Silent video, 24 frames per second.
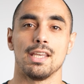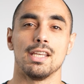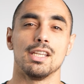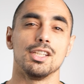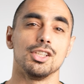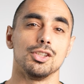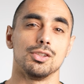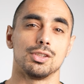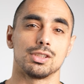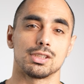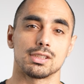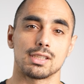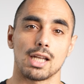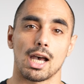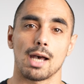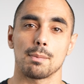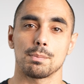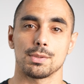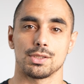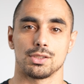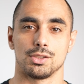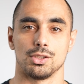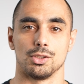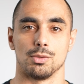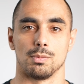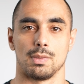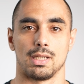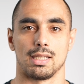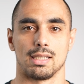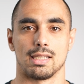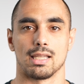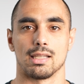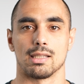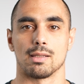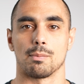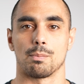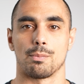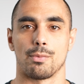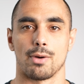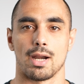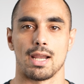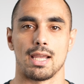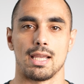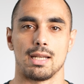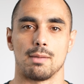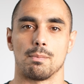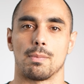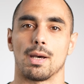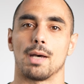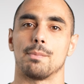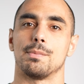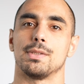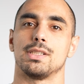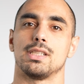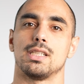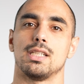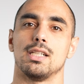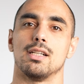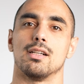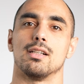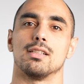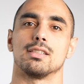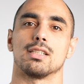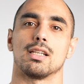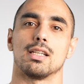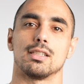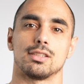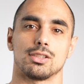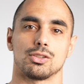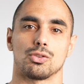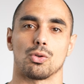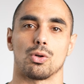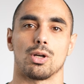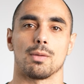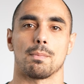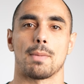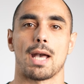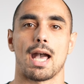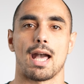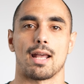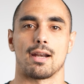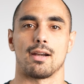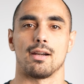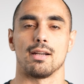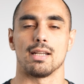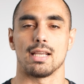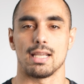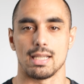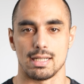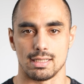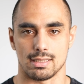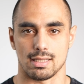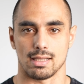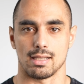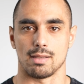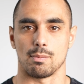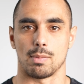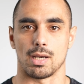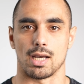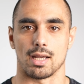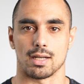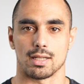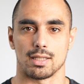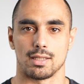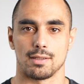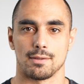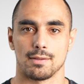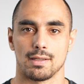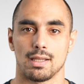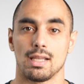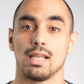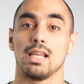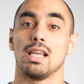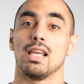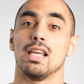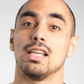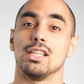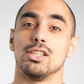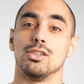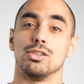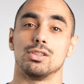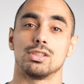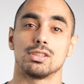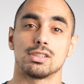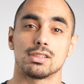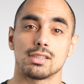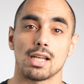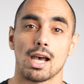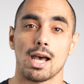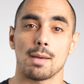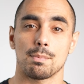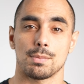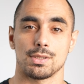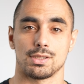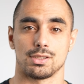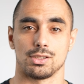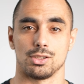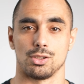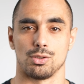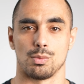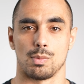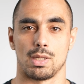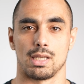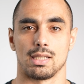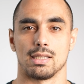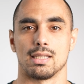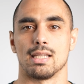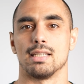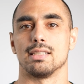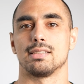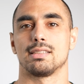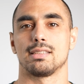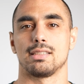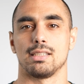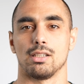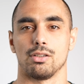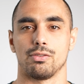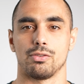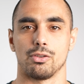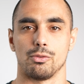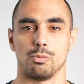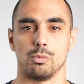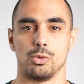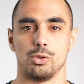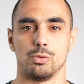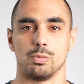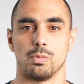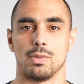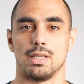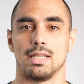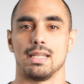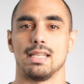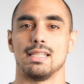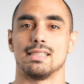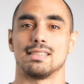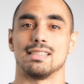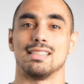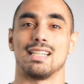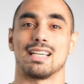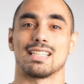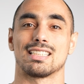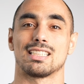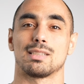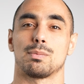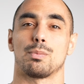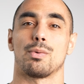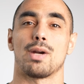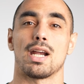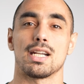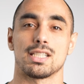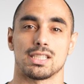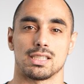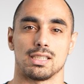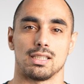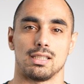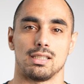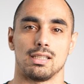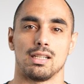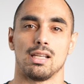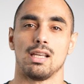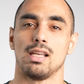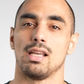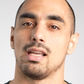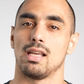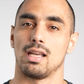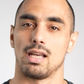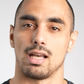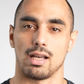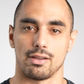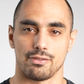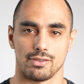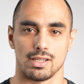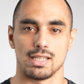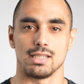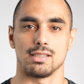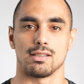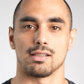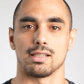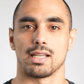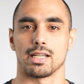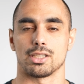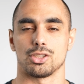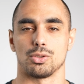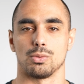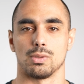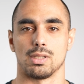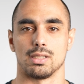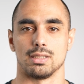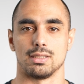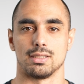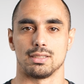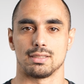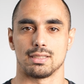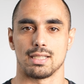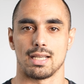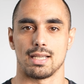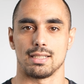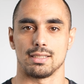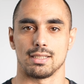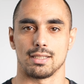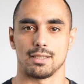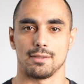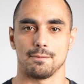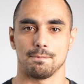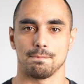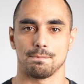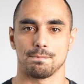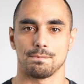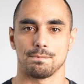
You stop assuming that the brain puppeteers a stored pattern into the body. You stop assuming that skillful movement is an expression of intellectual understanding.